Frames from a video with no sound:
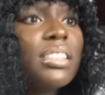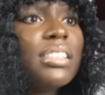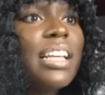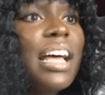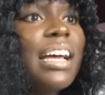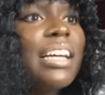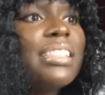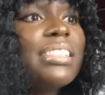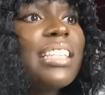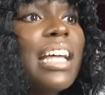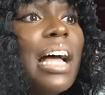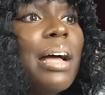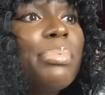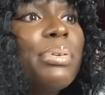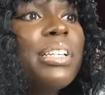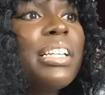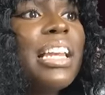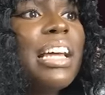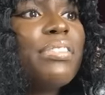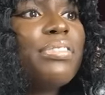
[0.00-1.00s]
Siah,
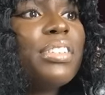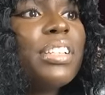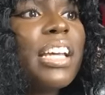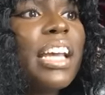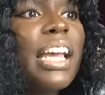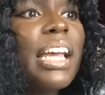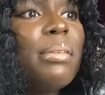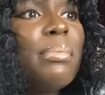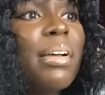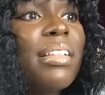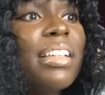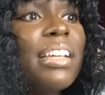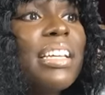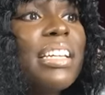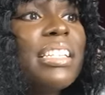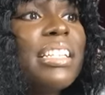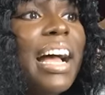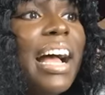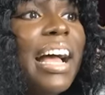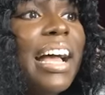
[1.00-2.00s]
stop. He left the game. I think
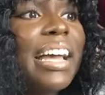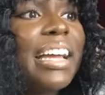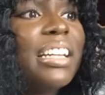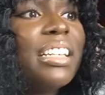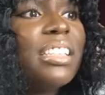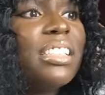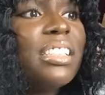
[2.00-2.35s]
he died.